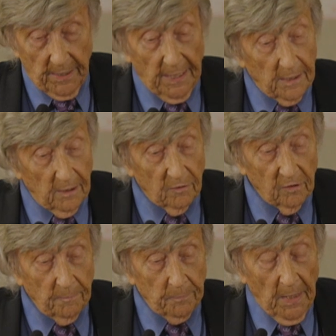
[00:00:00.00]
That is,
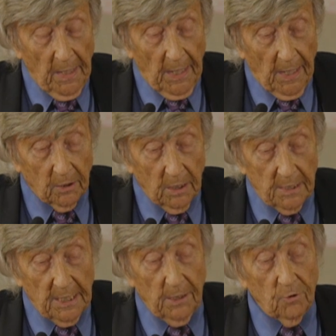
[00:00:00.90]
our
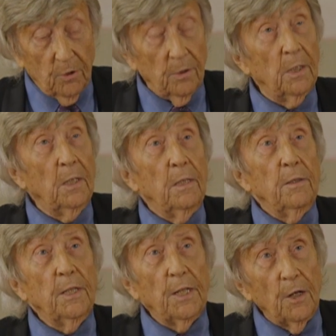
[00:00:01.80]
contention
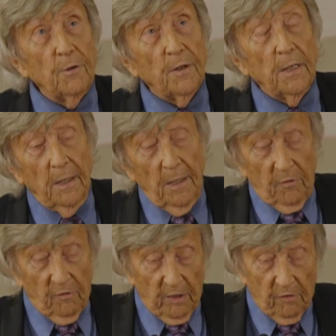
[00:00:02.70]
that over
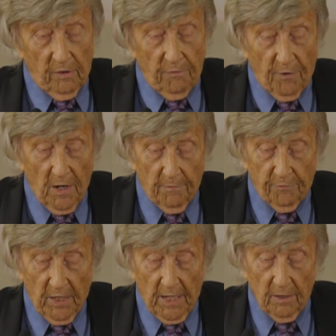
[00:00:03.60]

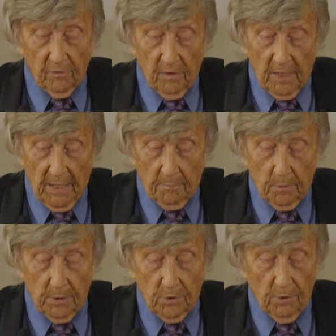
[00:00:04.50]
65,000
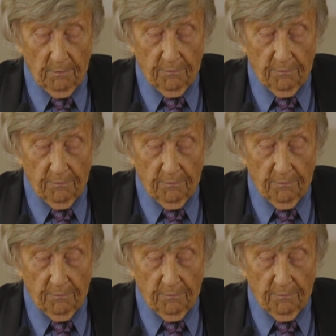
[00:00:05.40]
Aboriginal